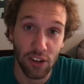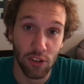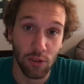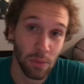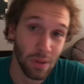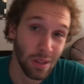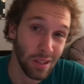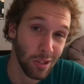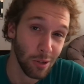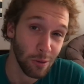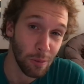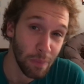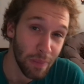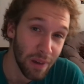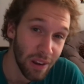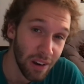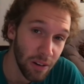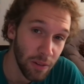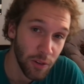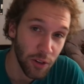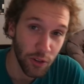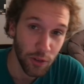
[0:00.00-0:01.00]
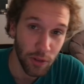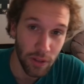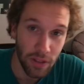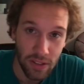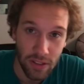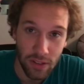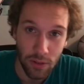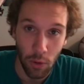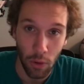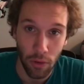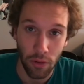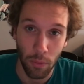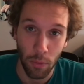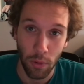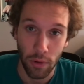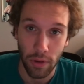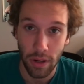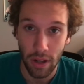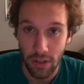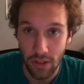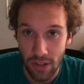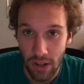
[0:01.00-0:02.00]
be a little bit better just because he scores more
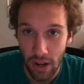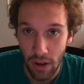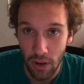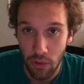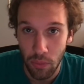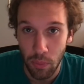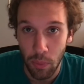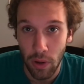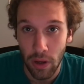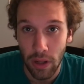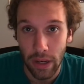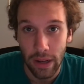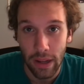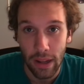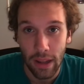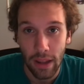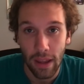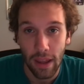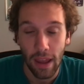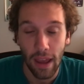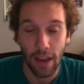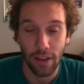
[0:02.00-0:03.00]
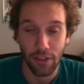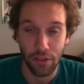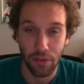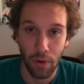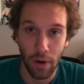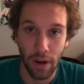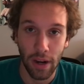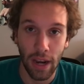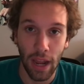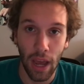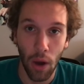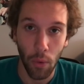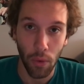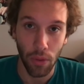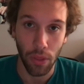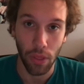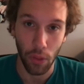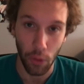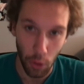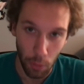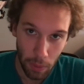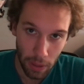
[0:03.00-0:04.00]
touchdowns, but as of right now, with a
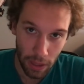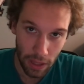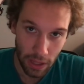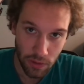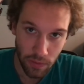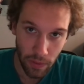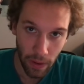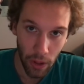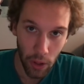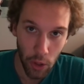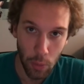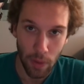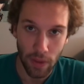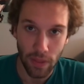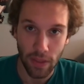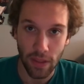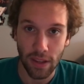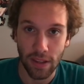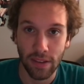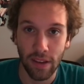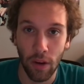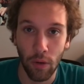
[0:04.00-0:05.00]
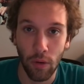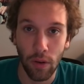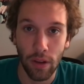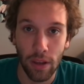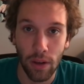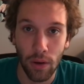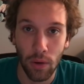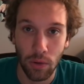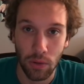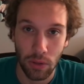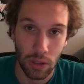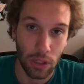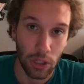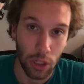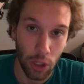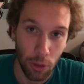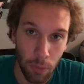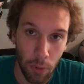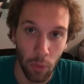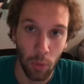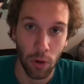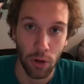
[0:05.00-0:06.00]
little bit less volume, I think Tyreek Hill is a little
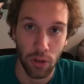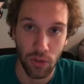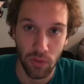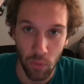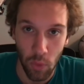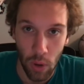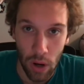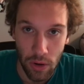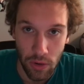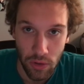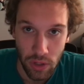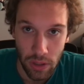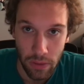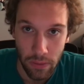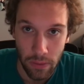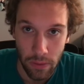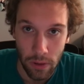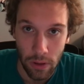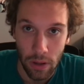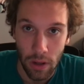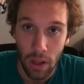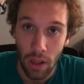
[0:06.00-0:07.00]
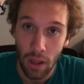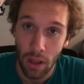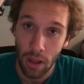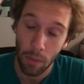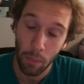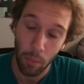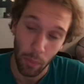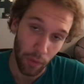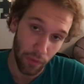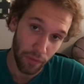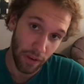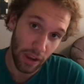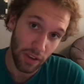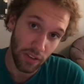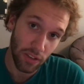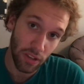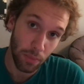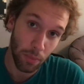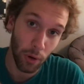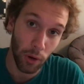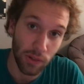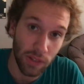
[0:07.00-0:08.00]
bit worse wide receiver. But
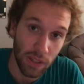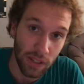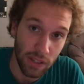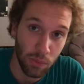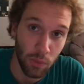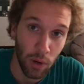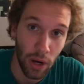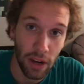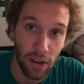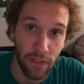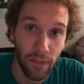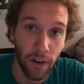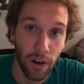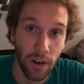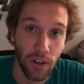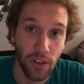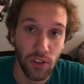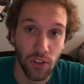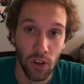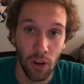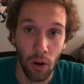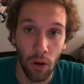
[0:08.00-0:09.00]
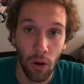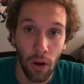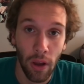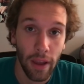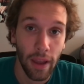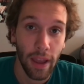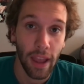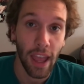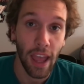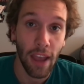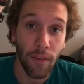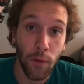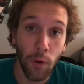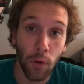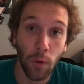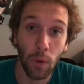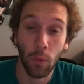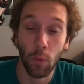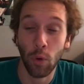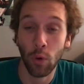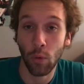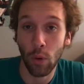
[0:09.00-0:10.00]
Fantasy Pros has him ranked 1st, so if you
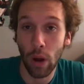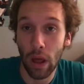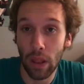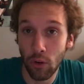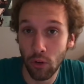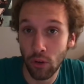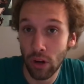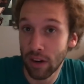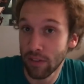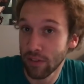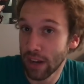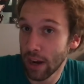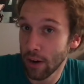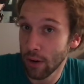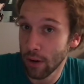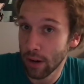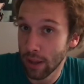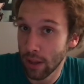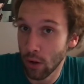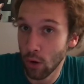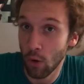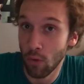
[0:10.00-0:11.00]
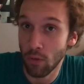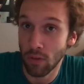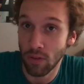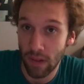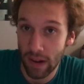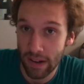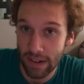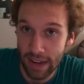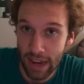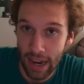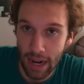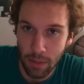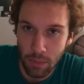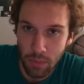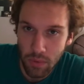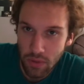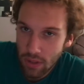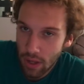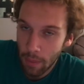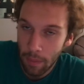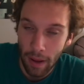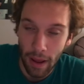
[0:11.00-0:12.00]
would rather draft Tyreek Hill over Davante Adams,
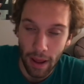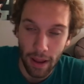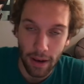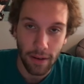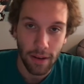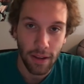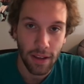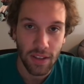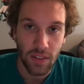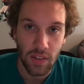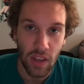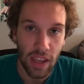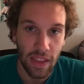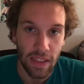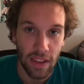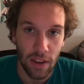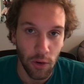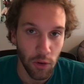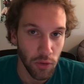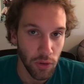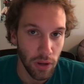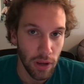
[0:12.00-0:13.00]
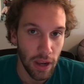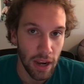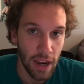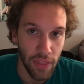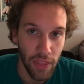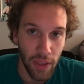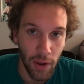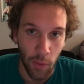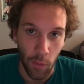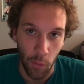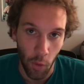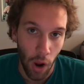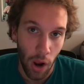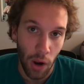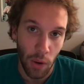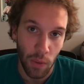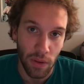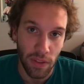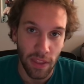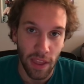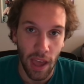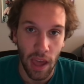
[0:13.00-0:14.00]
I'm not saying there's anything wrong
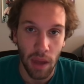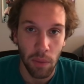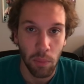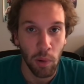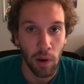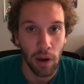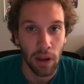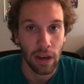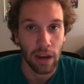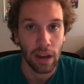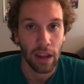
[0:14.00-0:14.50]
with that, but